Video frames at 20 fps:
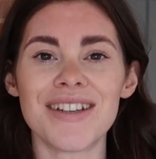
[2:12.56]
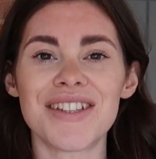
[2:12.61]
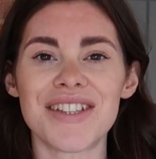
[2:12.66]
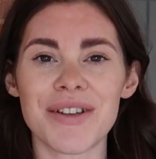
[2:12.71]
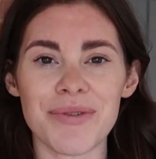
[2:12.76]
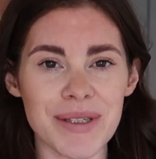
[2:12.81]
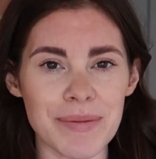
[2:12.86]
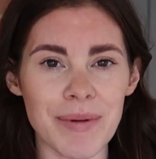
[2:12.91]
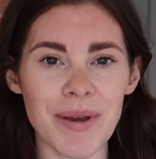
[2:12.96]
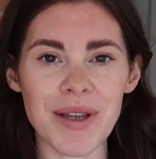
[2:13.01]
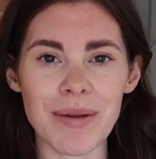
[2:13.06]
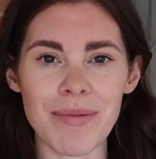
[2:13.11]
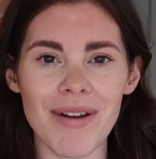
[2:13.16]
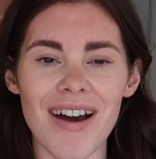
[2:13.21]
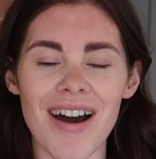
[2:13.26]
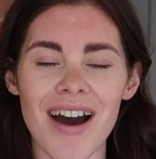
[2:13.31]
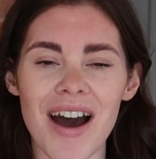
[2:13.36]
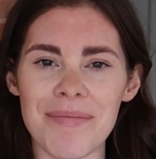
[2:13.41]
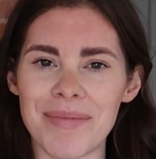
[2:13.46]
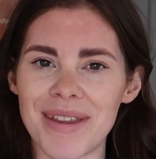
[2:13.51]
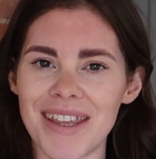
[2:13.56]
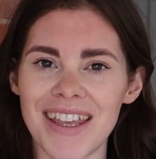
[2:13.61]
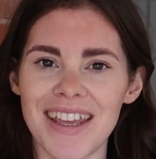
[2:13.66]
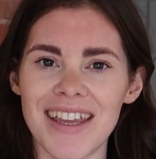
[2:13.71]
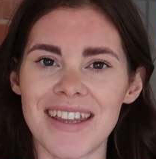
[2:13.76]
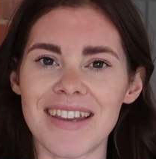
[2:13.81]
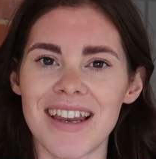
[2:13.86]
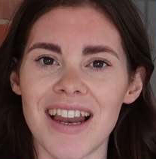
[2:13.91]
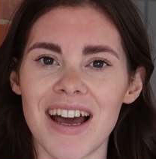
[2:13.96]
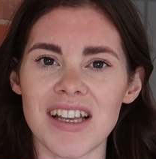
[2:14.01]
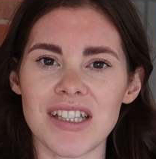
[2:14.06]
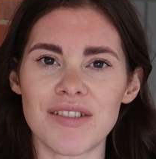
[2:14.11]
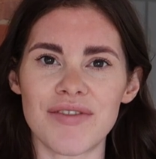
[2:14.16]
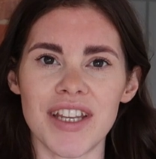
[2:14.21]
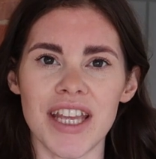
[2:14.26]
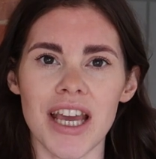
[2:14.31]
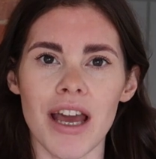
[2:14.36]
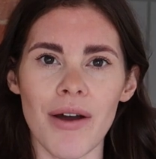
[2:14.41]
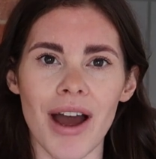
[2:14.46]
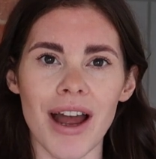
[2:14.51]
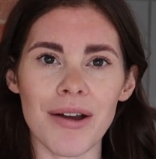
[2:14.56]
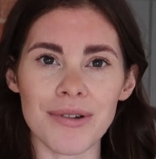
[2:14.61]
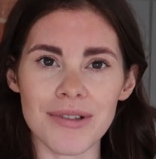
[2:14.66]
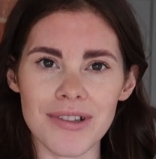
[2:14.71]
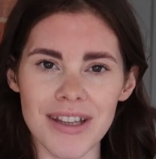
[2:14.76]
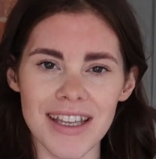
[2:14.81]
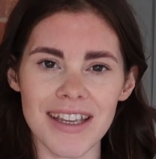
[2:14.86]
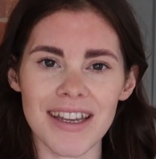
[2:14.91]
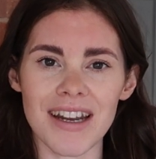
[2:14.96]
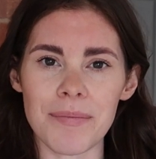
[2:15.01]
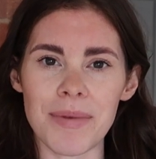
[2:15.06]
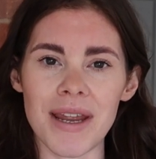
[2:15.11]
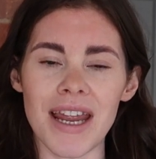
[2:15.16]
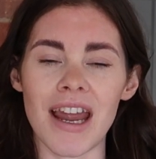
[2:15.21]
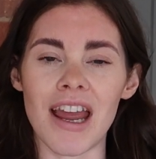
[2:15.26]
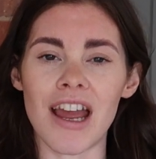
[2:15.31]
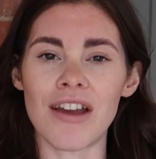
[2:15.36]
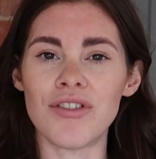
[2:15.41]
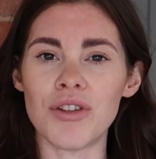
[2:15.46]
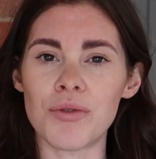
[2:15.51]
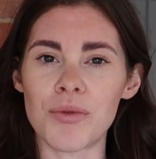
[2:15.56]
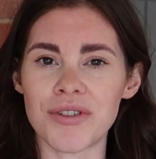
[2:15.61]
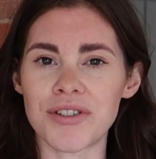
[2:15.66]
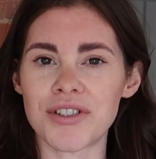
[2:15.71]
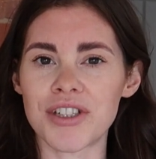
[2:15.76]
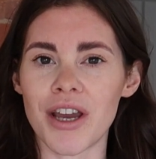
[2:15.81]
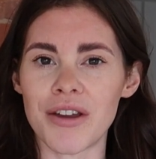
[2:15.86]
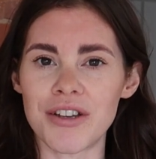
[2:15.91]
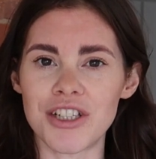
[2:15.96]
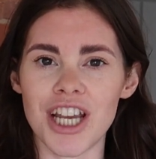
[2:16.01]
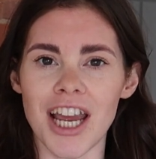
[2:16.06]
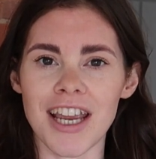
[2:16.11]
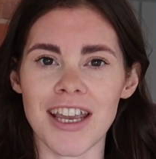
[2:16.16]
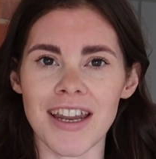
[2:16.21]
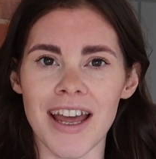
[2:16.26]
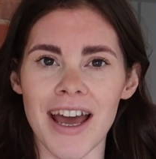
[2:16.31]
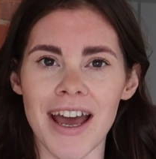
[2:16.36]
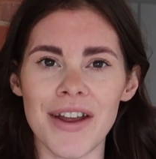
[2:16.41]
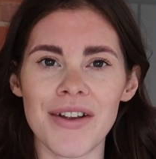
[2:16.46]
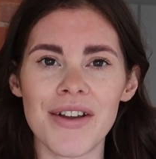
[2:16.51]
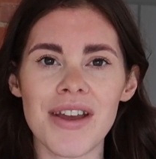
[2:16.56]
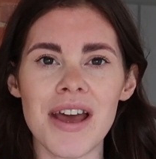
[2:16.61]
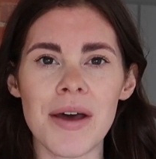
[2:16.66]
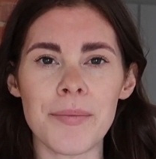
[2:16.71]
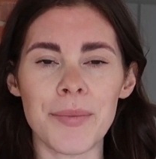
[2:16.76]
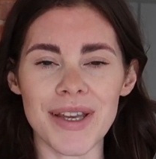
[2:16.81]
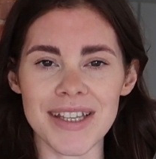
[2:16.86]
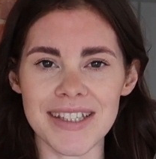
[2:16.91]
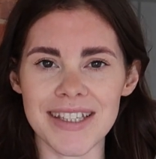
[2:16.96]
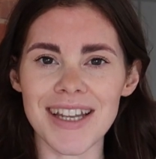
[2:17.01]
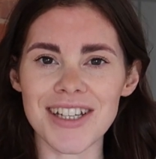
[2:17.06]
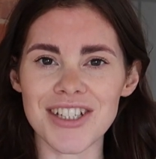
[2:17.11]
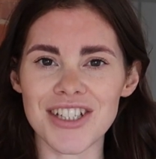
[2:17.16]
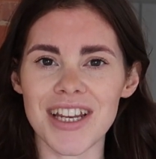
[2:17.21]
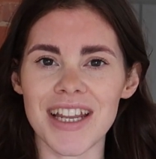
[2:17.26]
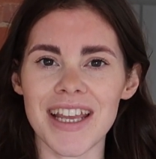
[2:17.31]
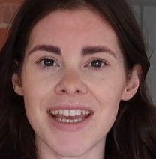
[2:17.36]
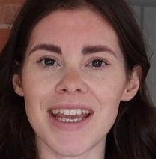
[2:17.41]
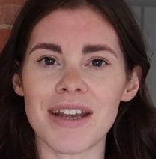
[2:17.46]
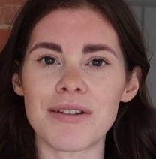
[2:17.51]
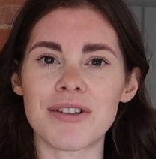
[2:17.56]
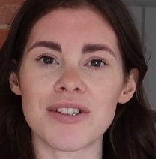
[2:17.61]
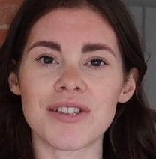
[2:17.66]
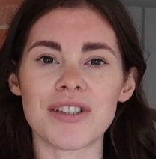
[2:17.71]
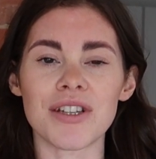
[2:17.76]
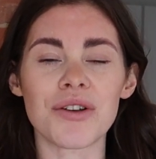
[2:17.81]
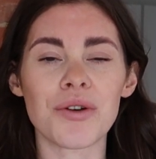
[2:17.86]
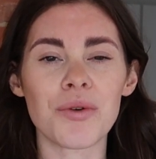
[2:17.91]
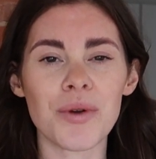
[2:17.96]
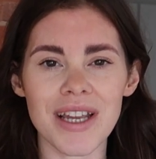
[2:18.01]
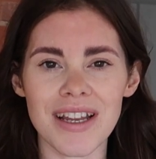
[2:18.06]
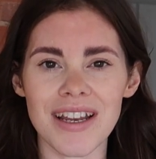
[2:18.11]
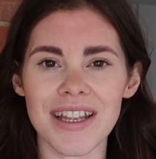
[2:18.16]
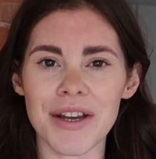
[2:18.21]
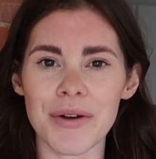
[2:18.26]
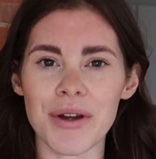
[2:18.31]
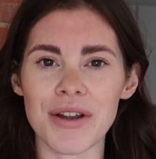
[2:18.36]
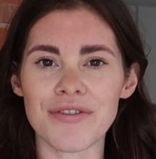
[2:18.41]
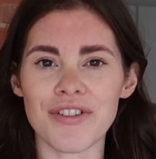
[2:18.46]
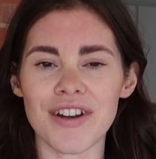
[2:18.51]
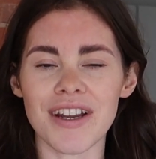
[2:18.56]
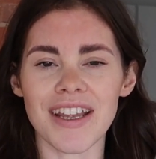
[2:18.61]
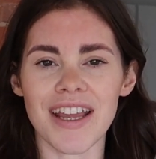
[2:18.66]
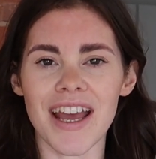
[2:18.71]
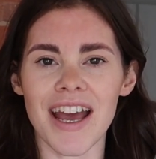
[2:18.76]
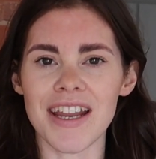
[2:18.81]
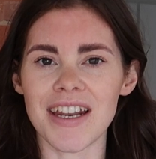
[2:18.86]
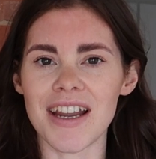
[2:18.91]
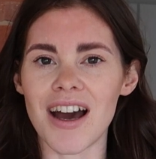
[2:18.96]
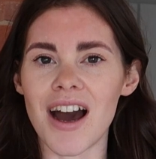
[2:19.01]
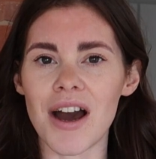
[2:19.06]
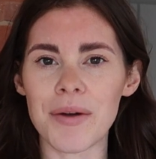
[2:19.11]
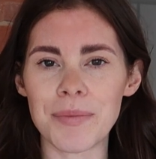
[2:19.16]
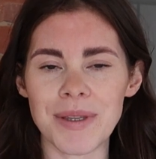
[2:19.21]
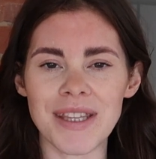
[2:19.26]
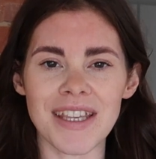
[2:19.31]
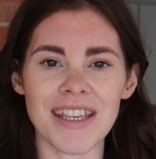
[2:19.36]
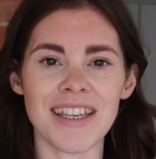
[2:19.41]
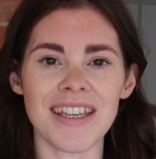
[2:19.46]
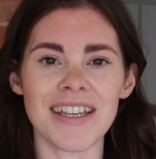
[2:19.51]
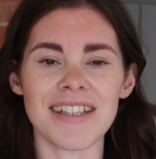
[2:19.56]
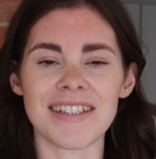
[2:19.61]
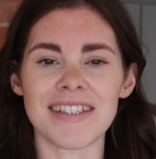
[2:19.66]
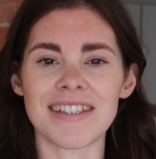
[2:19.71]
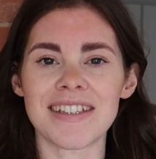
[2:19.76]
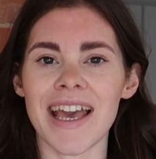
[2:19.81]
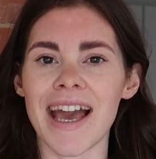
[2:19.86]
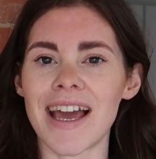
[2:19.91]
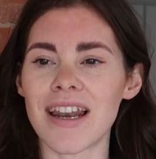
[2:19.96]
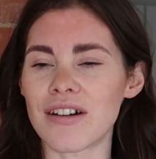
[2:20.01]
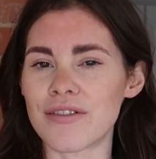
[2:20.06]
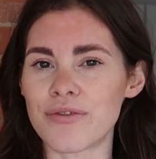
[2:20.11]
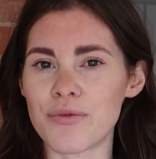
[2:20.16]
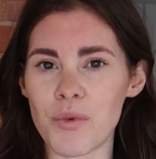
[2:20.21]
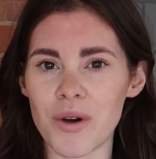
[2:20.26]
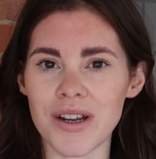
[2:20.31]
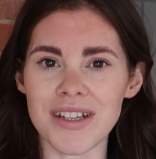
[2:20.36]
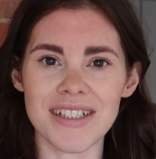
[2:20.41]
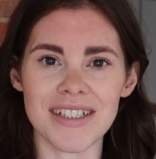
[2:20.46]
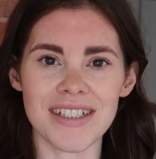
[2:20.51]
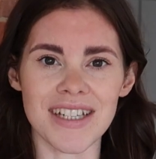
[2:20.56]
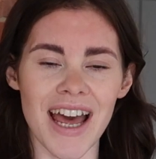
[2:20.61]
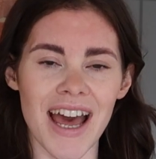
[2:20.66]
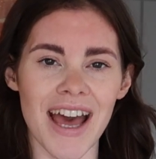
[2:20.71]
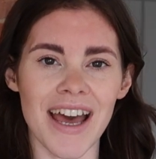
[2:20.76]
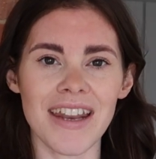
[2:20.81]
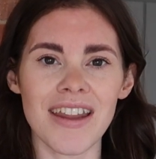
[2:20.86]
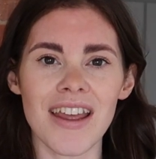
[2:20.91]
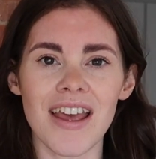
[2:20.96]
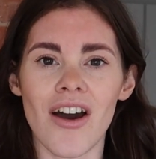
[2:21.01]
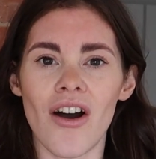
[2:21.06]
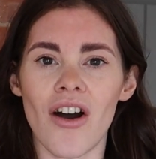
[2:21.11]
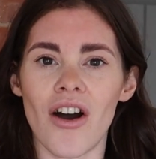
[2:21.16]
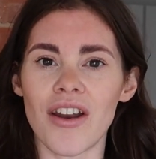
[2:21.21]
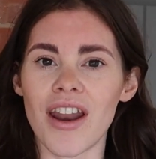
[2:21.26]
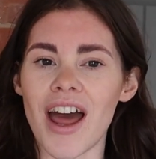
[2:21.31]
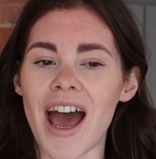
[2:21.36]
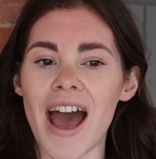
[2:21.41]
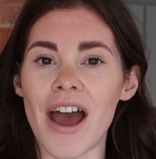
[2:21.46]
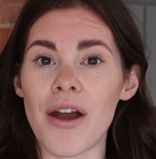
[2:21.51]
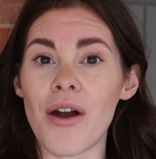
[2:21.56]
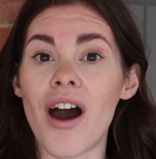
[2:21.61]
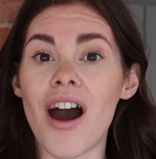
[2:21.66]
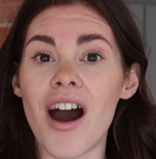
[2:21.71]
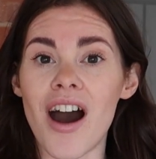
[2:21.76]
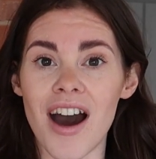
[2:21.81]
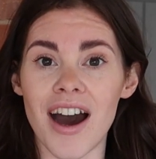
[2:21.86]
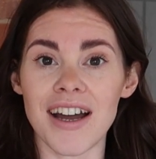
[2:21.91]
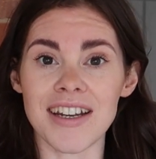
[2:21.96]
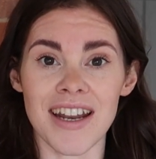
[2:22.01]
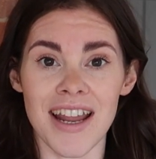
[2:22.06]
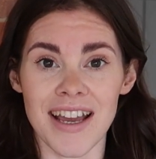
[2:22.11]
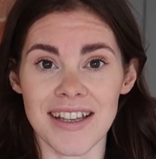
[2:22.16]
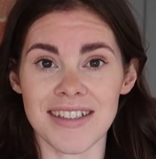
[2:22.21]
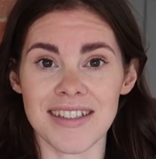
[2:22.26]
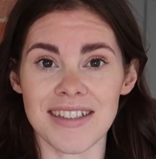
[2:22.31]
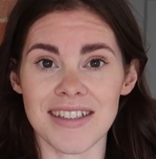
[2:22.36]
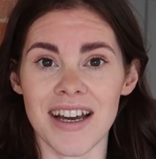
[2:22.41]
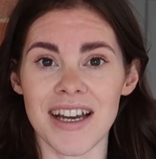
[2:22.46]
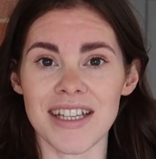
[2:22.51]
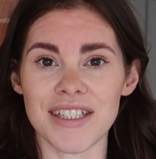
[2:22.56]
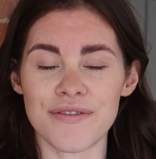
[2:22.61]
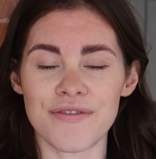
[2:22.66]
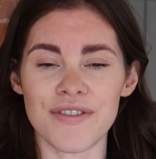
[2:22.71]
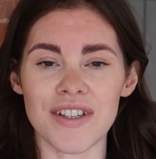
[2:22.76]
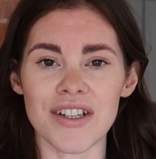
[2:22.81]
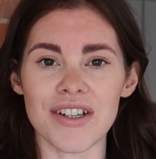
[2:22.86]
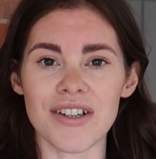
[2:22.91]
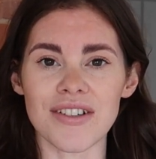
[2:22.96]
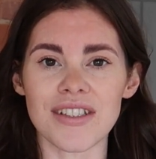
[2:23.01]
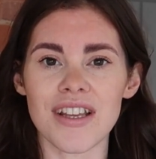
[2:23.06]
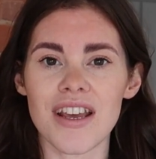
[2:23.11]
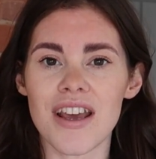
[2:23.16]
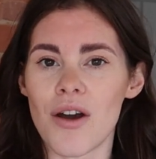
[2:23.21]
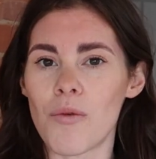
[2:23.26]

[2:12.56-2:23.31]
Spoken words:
So we spoke about RPE in the last video. I will link it up here if you want to go and check it out. But essentially, just to quickly go over it again, RPE is a scale of 1 to 10 on how hard an exercise feels.